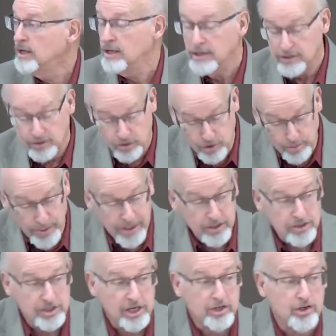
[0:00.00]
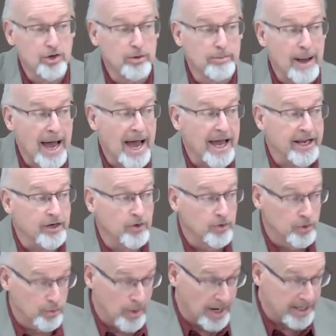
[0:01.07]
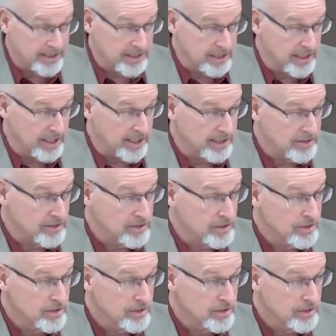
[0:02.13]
you better set your mind on the right things.